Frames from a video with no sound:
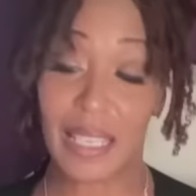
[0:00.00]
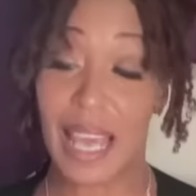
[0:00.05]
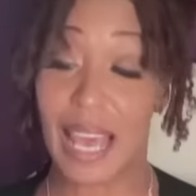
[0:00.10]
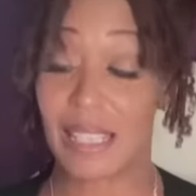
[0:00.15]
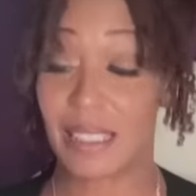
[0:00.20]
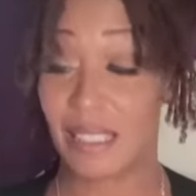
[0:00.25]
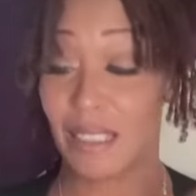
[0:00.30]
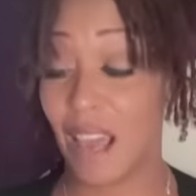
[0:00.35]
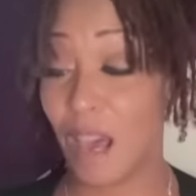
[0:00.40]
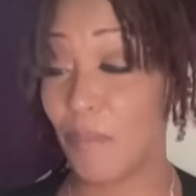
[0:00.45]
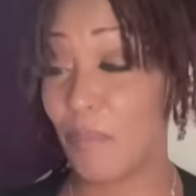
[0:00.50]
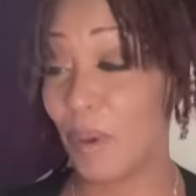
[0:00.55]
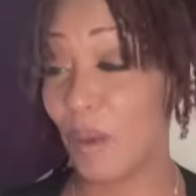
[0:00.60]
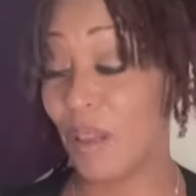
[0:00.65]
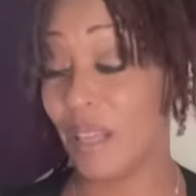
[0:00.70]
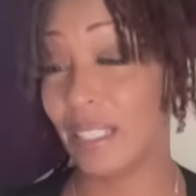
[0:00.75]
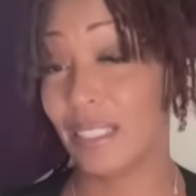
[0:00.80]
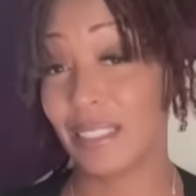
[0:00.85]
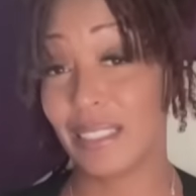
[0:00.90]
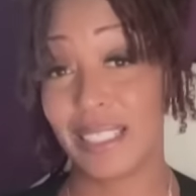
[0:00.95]
think as a
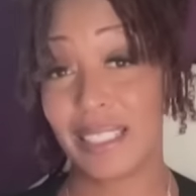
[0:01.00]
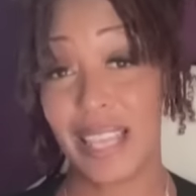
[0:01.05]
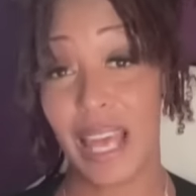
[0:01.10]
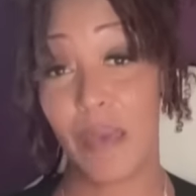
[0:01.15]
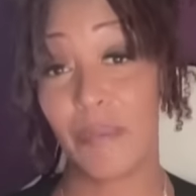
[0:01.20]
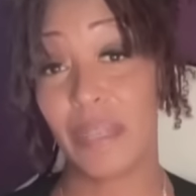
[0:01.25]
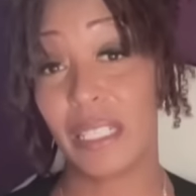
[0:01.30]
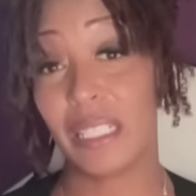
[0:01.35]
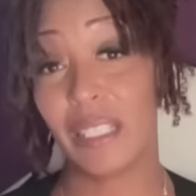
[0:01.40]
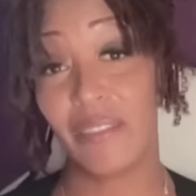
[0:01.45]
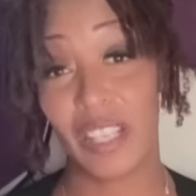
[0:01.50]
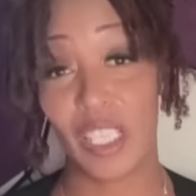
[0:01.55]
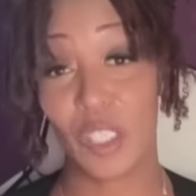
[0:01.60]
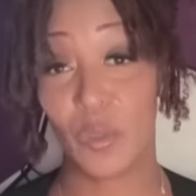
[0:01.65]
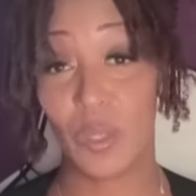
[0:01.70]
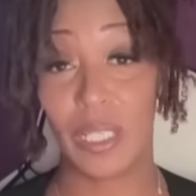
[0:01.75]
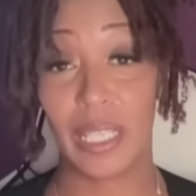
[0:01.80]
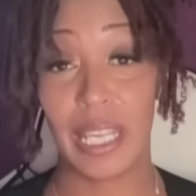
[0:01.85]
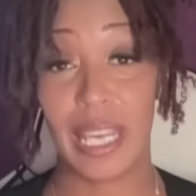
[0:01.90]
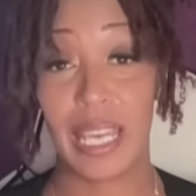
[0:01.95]
couple and just him
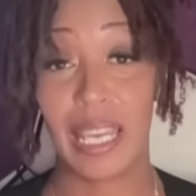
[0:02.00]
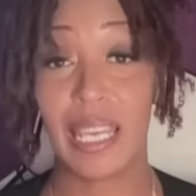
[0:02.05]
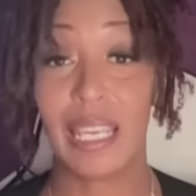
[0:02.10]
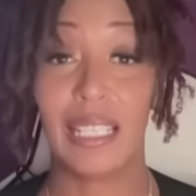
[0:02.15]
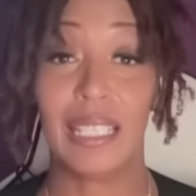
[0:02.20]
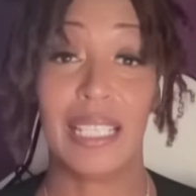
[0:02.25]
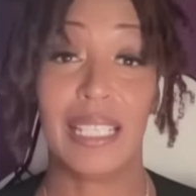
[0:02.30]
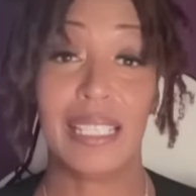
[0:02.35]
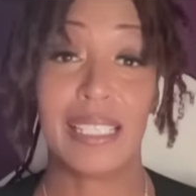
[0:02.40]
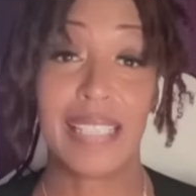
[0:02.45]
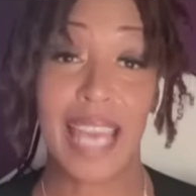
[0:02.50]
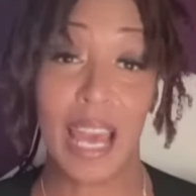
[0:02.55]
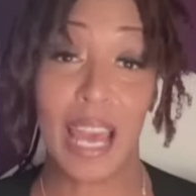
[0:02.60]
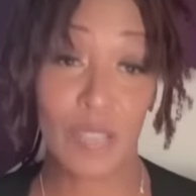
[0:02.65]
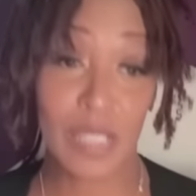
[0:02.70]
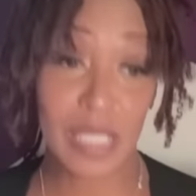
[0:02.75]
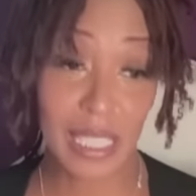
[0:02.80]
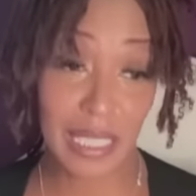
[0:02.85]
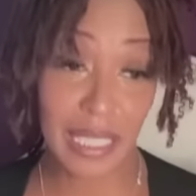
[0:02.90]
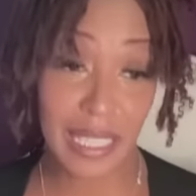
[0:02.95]
individually, he needs
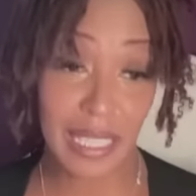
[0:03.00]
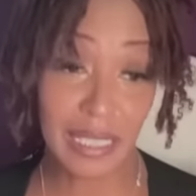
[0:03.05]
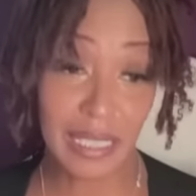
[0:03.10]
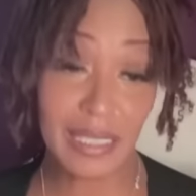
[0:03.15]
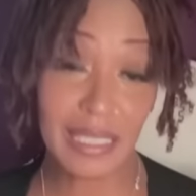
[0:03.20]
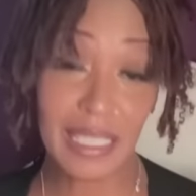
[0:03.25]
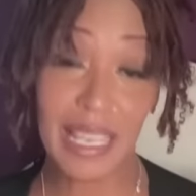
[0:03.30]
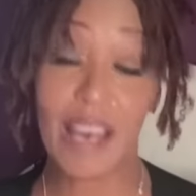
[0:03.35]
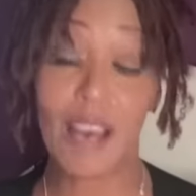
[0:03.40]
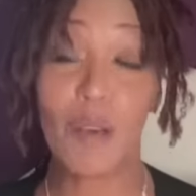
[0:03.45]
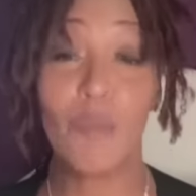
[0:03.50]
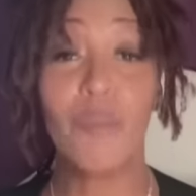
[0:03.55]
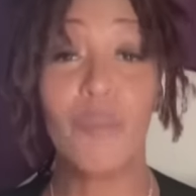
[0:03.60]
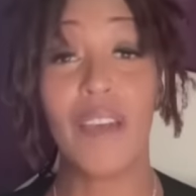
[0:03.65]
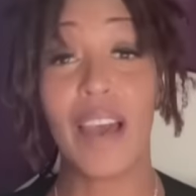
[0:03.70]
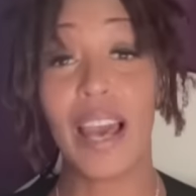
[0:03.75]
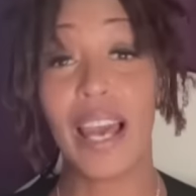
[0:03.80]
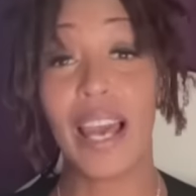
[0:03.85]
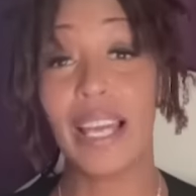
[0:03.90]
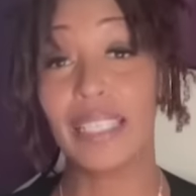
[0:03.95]
counseling to
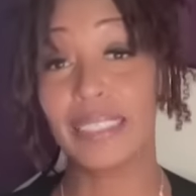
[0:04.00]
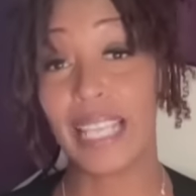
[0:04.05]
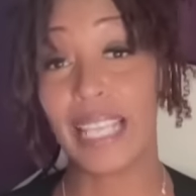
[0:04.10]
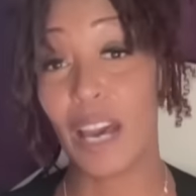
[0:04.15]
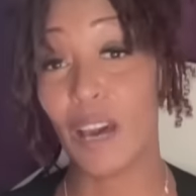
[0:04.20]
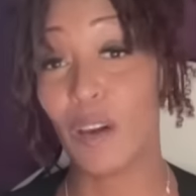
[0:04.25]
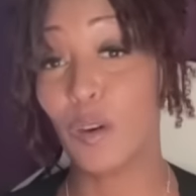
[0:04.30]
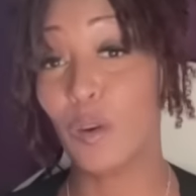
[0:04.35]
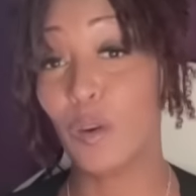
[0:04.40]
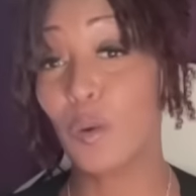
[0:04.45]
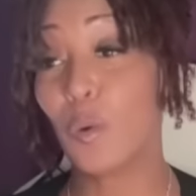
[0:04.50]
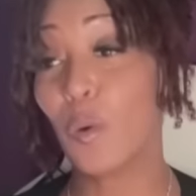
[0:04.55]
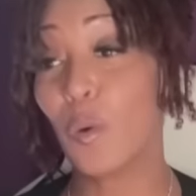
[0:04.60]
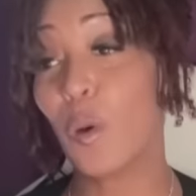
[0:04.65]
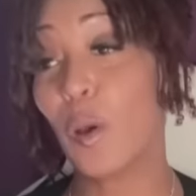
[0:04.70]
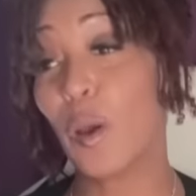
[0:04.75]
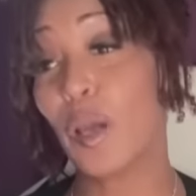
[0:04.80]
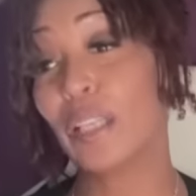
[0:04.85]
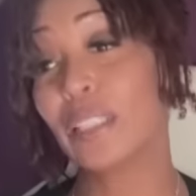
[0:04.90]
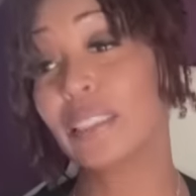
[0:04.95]
help find out
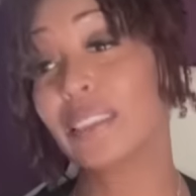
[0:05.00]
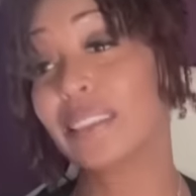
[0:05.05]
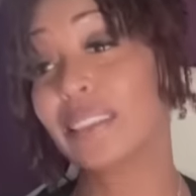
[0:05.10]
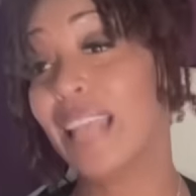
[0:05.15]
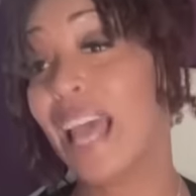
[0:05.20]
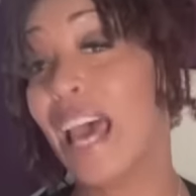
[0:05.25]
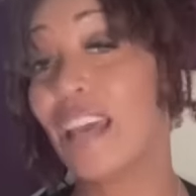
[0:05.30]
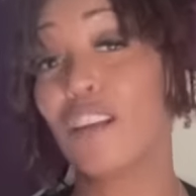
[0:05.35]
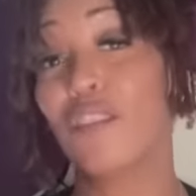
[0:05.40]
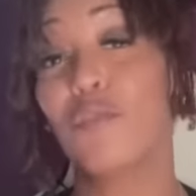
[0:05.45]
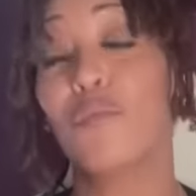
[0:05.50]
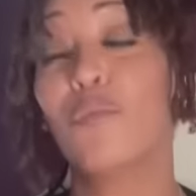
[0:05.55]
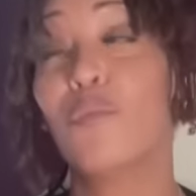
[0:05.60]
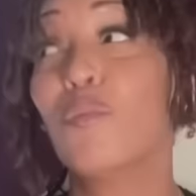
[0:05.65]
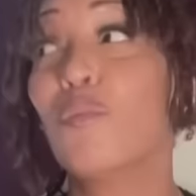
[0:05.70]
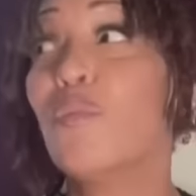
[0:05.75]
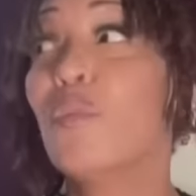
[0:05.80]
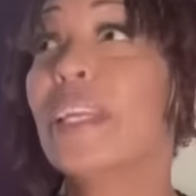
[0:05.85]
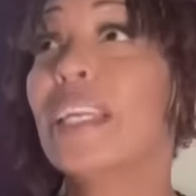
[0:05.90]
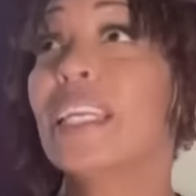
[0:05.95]
how to
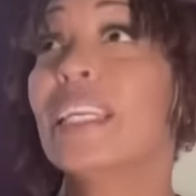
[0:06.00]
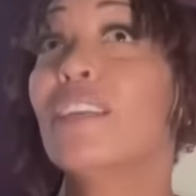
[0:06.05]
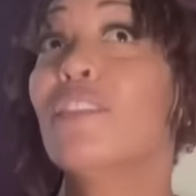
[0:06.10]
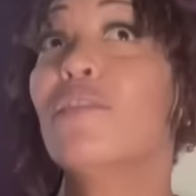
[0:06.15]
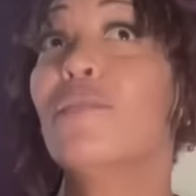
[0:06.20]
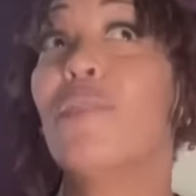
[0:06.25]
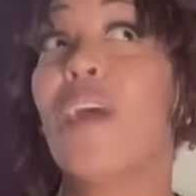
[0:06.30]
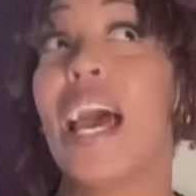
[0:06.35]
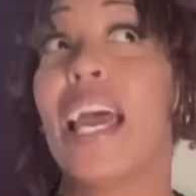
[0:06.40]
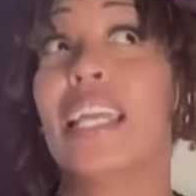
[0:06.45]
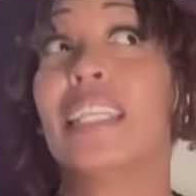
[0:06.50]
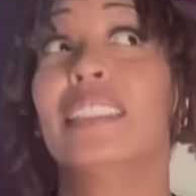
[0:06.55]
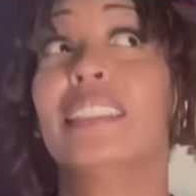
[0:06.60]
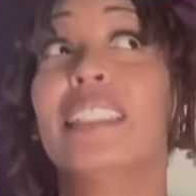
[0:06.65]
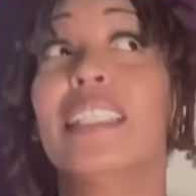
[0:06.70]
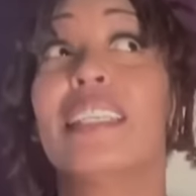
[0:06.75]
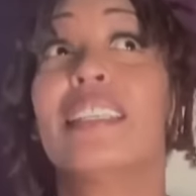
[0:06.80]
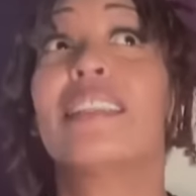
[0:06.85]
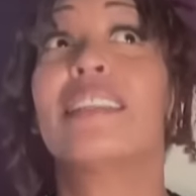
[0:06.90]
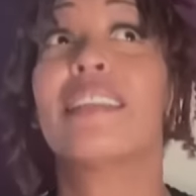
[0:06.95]

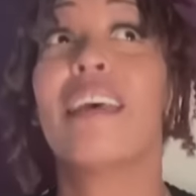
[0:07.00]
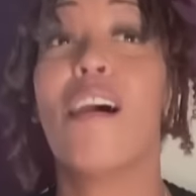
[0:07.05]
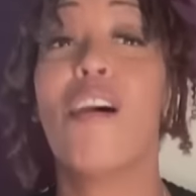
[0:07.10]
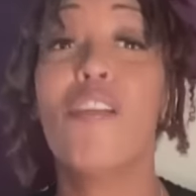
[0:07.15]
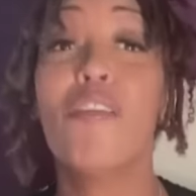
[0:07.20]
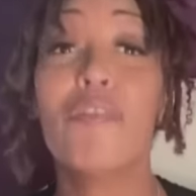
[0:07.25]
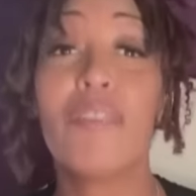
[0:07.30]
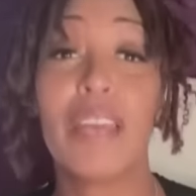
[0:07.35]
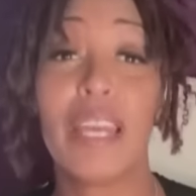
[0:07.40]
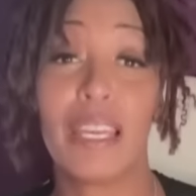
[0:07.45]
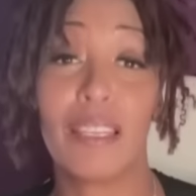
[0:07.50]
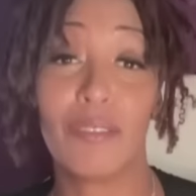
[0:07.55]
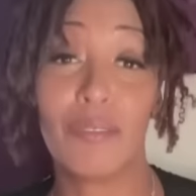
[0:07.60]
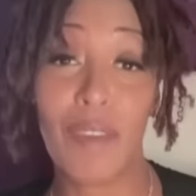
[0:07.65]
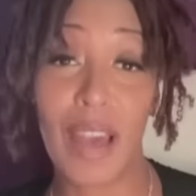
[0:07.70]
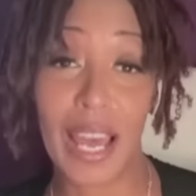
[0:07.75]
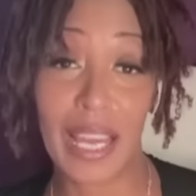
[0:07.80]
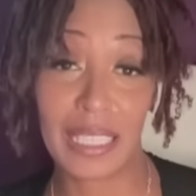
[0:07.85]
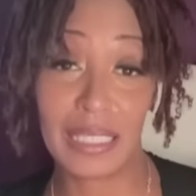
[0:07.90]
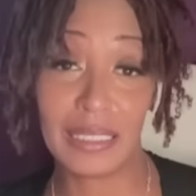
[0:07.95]
re-find himself
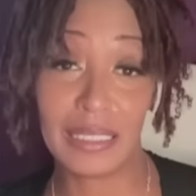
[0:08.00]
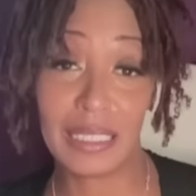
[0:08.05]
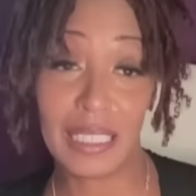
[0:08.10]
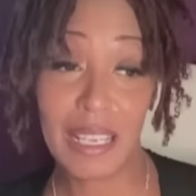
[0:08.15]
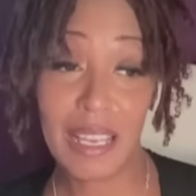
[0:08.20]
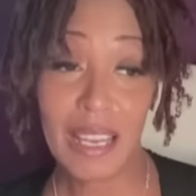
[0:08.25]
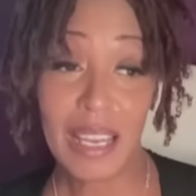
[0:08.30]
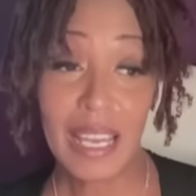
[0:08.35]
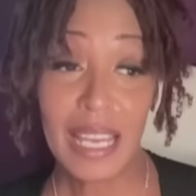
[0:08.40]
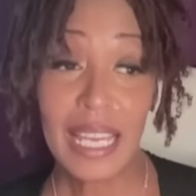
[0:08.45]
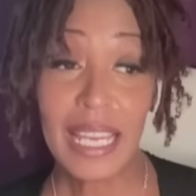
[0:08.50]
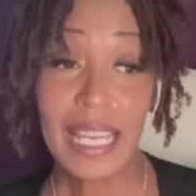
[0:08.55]
and find